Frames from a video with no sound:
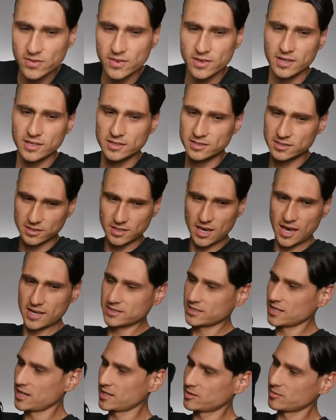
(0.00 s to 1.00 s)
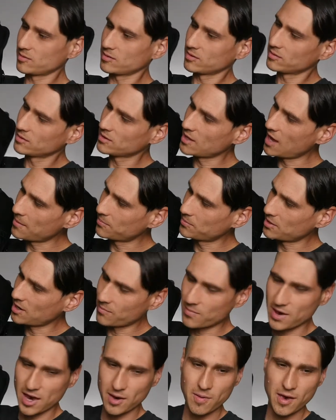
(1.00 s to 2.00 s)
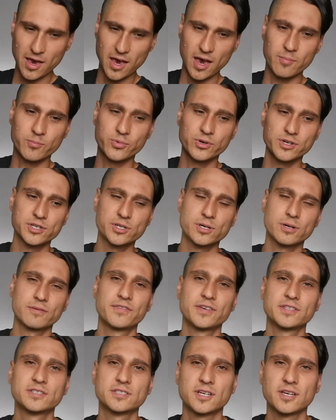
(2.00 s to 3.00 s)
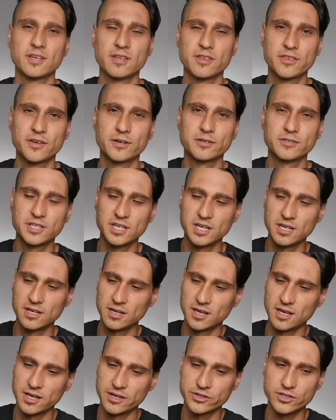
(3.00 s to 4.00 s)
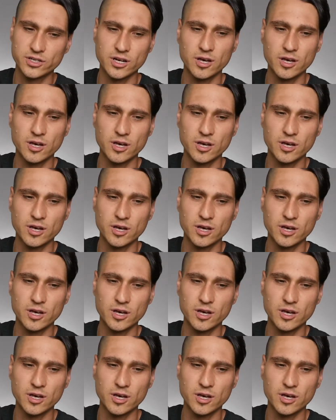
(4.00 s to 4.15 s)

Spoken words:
It's a nice size laptop backpack. I'm pretty sure it fits a 13-inch.